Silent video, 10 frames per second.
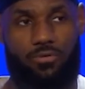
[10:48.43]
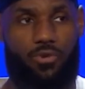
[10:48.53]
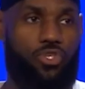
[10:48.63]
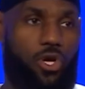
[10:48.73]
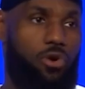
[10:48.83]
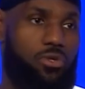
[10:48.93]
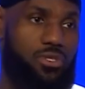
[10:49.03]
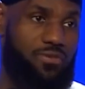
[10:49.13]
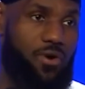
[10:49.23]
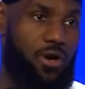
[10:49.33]
the future
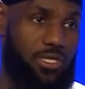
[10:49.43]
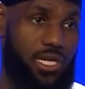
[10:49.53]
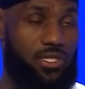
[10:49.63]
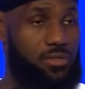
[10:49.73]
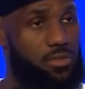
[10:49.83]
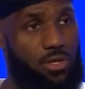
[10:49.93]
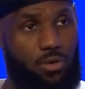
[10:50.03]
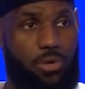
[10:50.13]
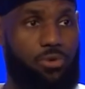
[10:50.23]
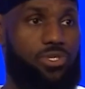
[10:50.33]
holds as far as you
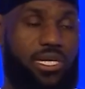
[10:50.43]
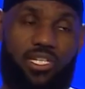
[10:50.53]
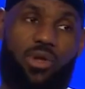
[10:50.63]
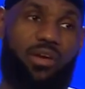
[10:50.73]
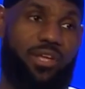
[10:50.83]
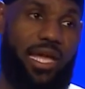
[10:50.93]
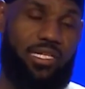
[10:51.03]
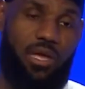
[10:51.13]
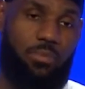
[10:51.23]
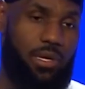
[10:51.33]
know, postseason, whatever the
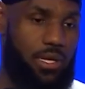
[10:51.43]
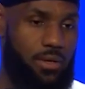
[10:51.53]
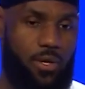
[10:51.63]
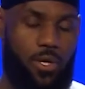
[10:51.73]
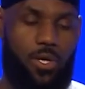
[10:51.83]
case may be.